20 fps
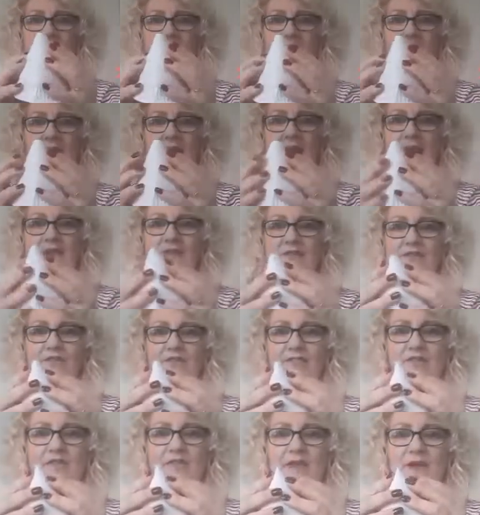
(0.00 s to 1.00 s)
and
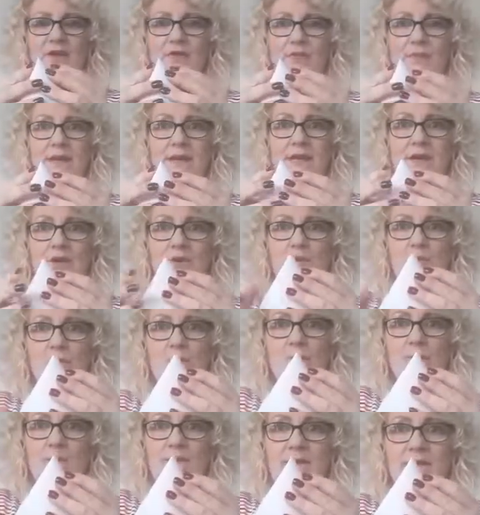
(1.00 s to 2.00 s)
there we go.
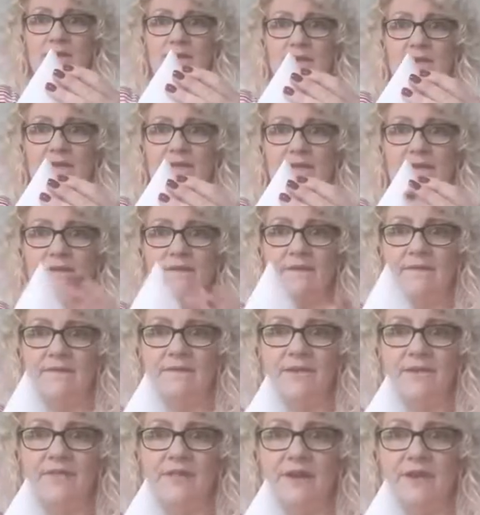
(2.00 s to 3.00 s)

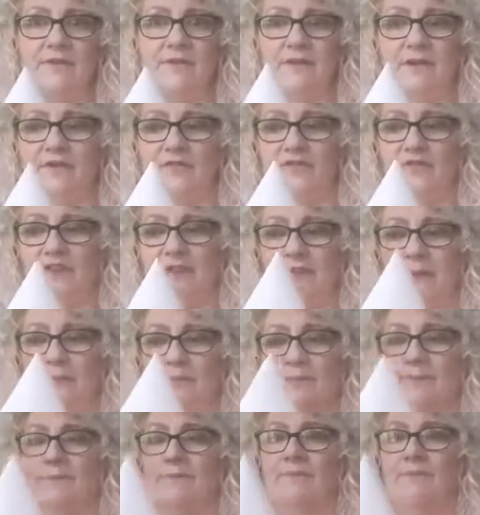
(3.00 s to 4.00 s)
There's our shape.
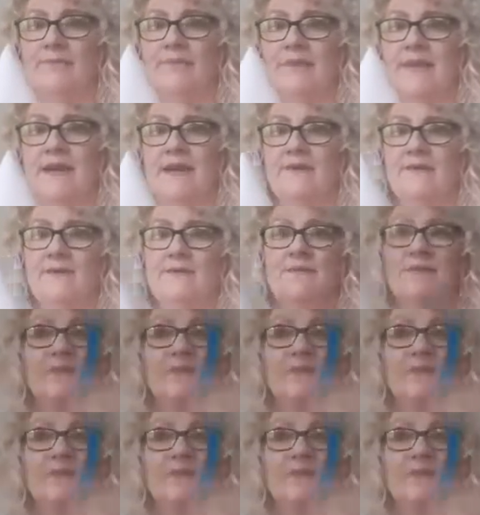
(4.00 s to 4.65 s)
Now,